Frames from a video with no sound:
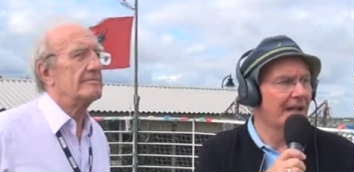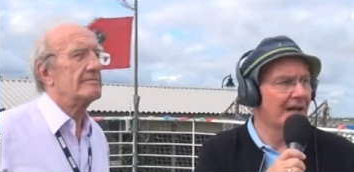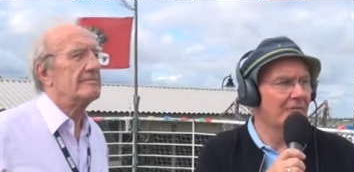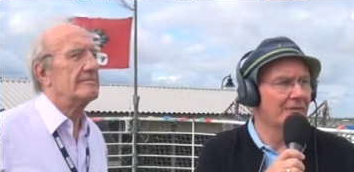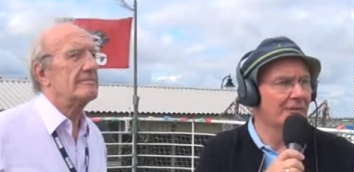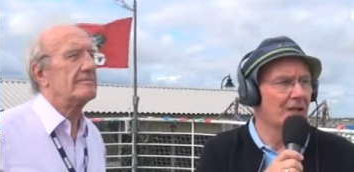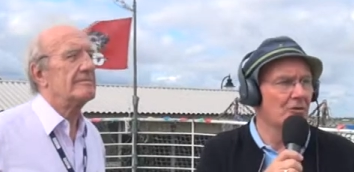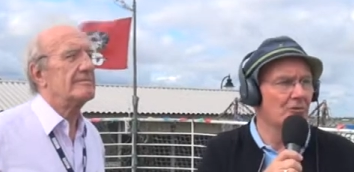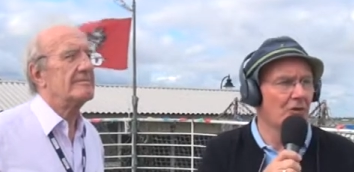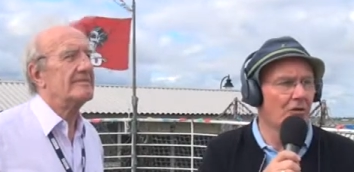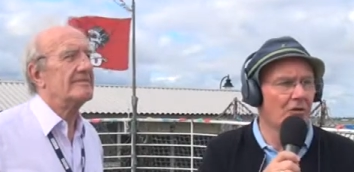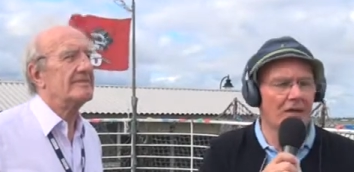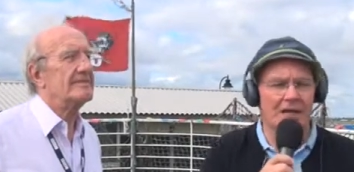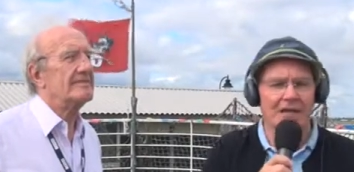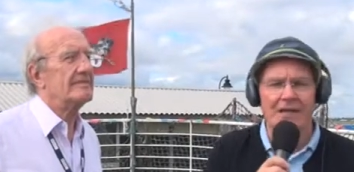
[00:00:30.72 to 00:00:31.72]
Speaker 1: now. No
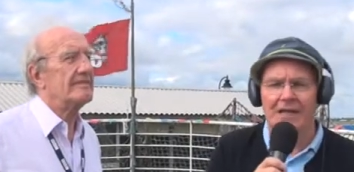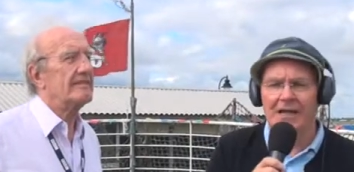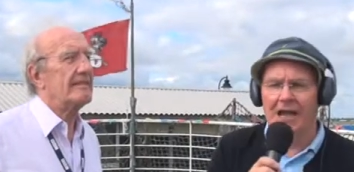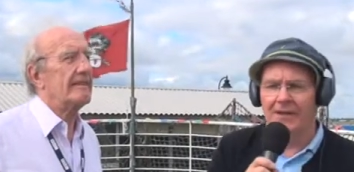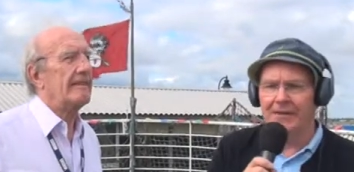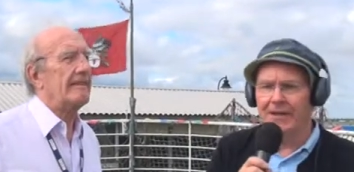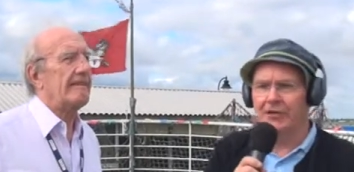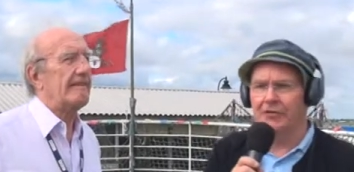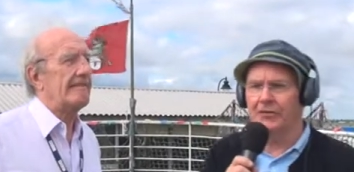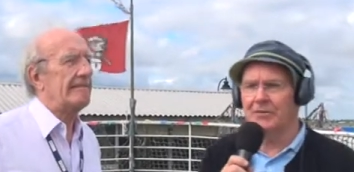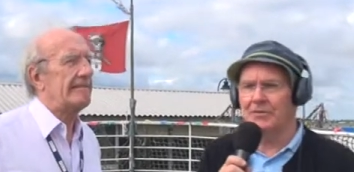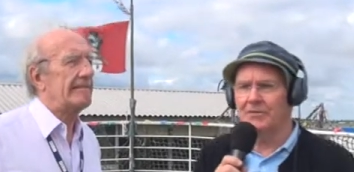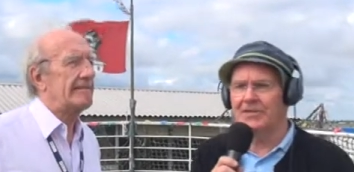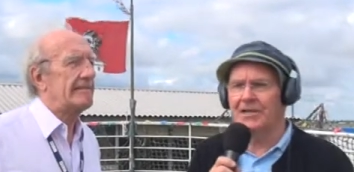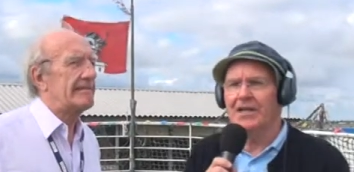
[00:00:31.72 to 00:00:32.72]
longer are there
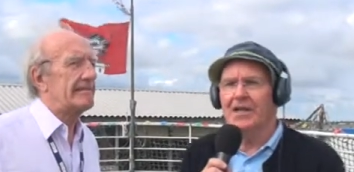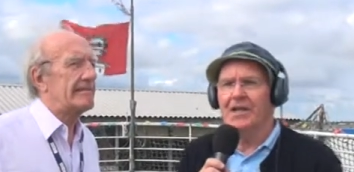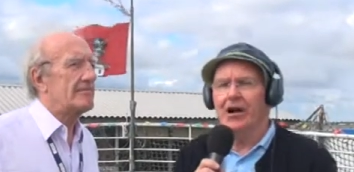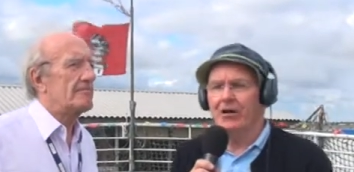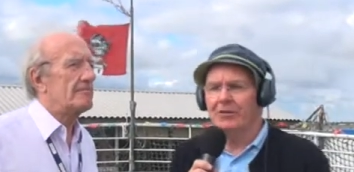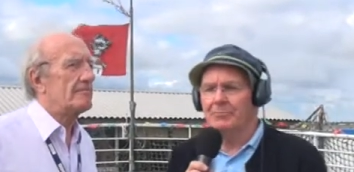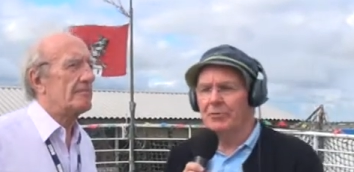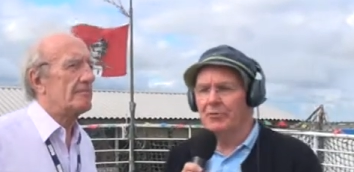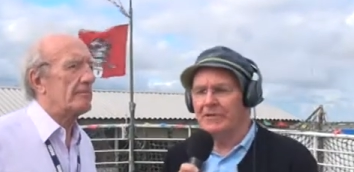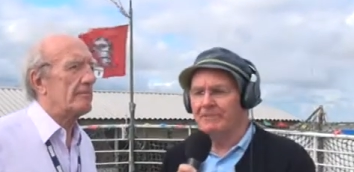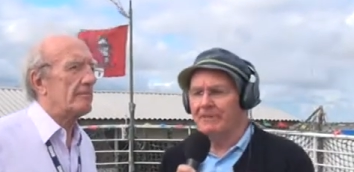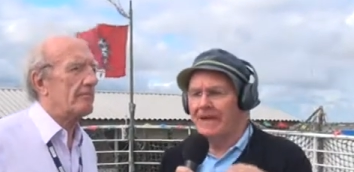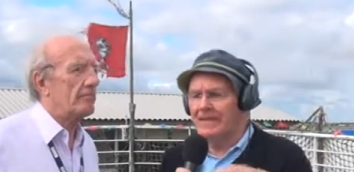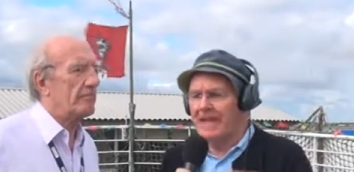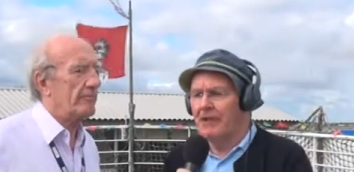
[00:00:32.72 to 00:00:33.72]
crews on board. In
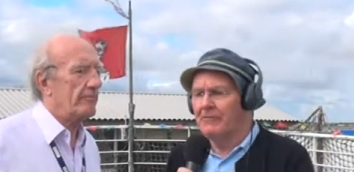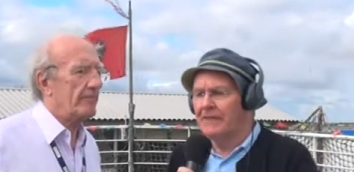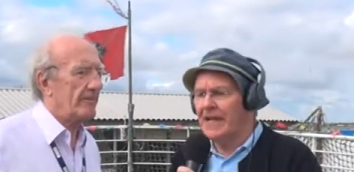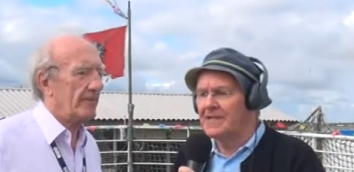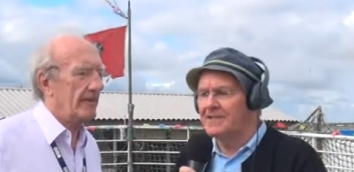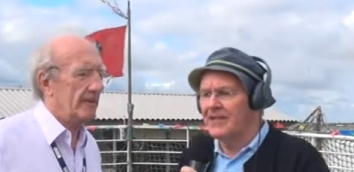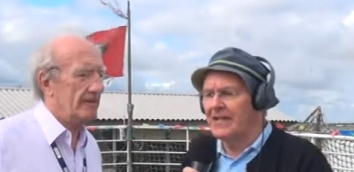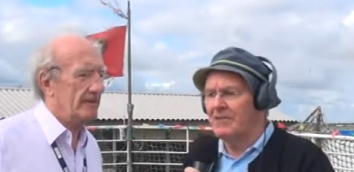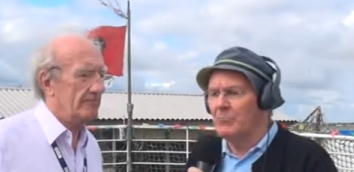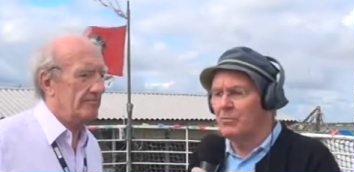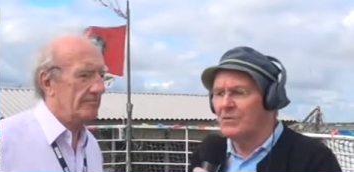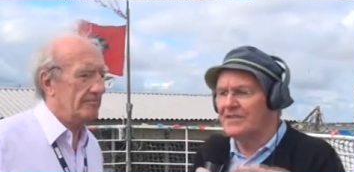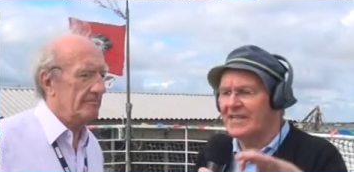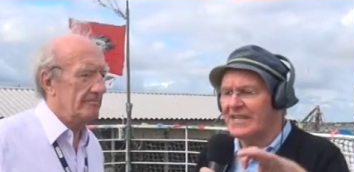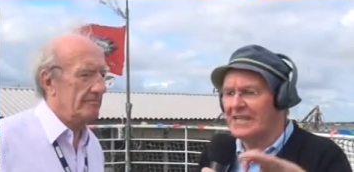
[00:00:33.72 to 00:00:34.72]
fact, the L V eighteen
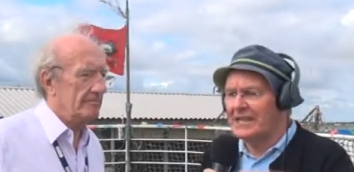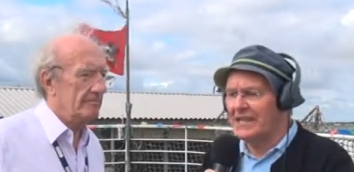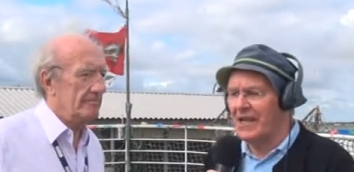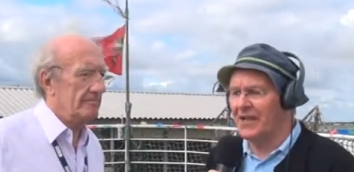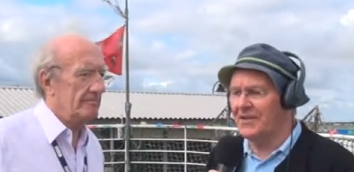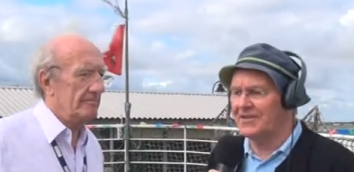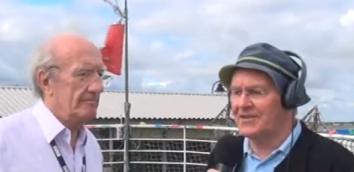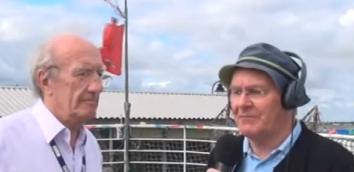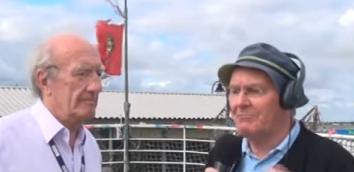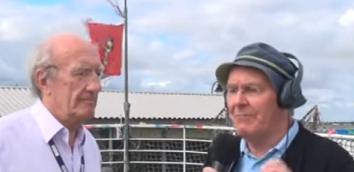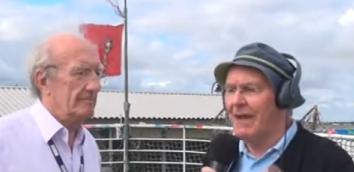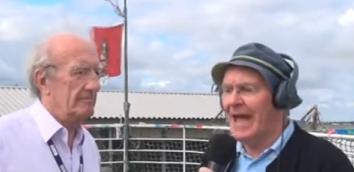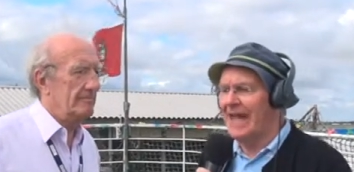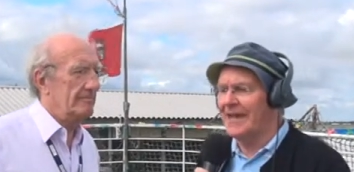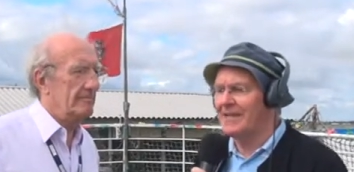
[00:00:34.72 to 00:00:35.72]
was the last
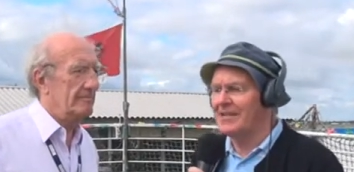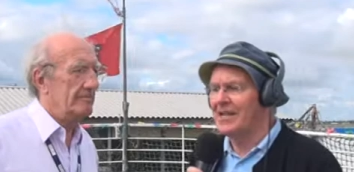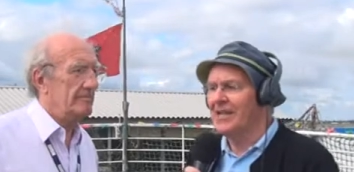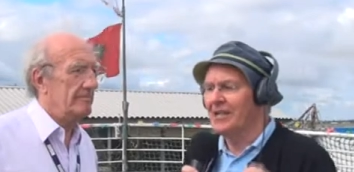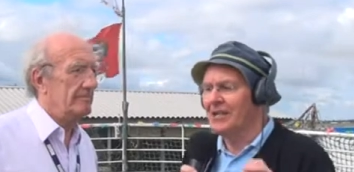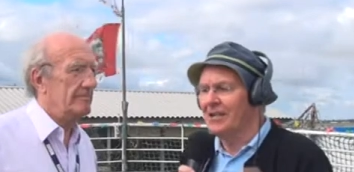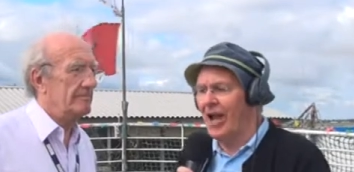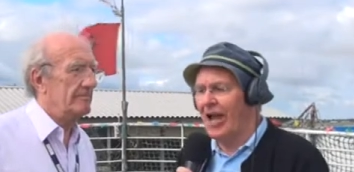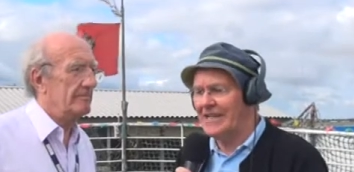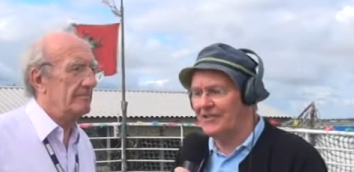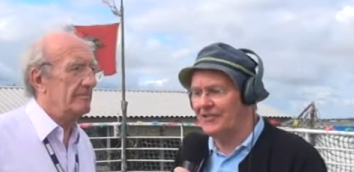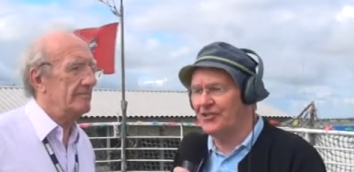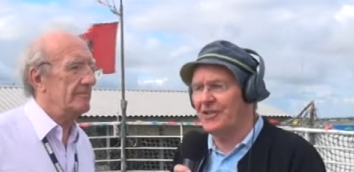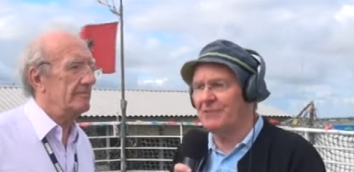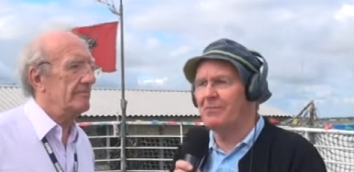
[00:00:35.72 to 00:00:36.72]
manned
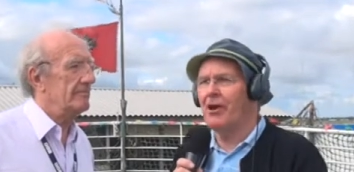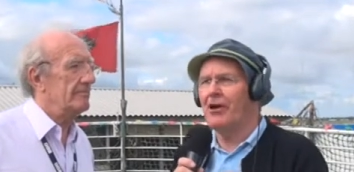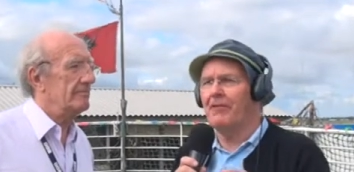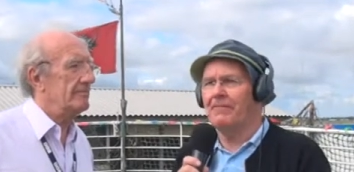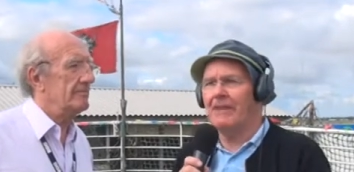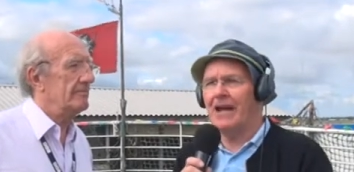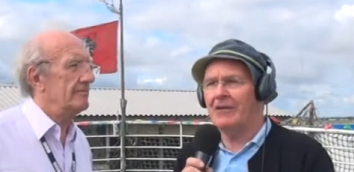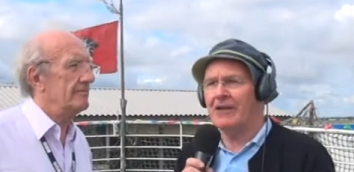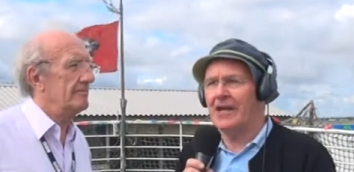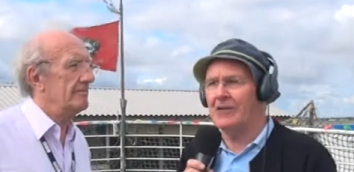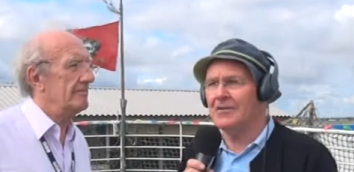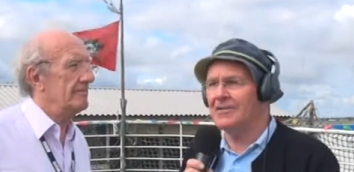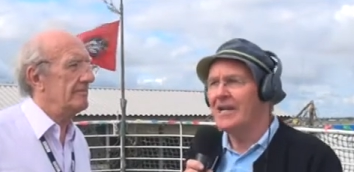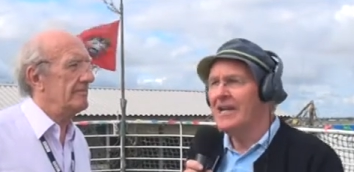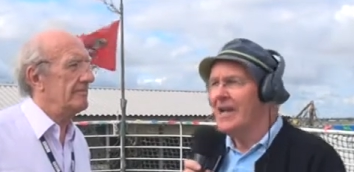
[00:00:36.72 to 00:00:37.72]
lightship off our
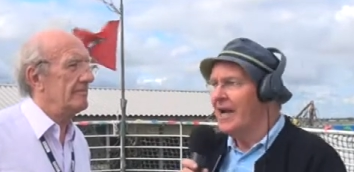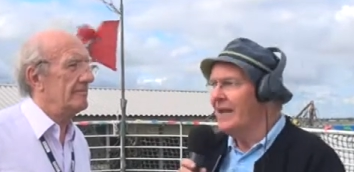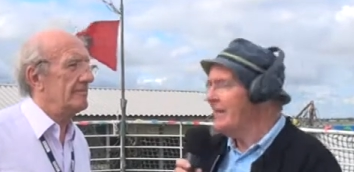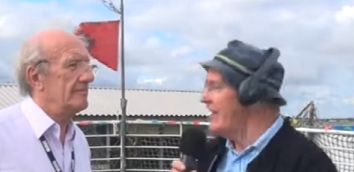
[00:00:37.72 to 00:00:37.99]
coast, and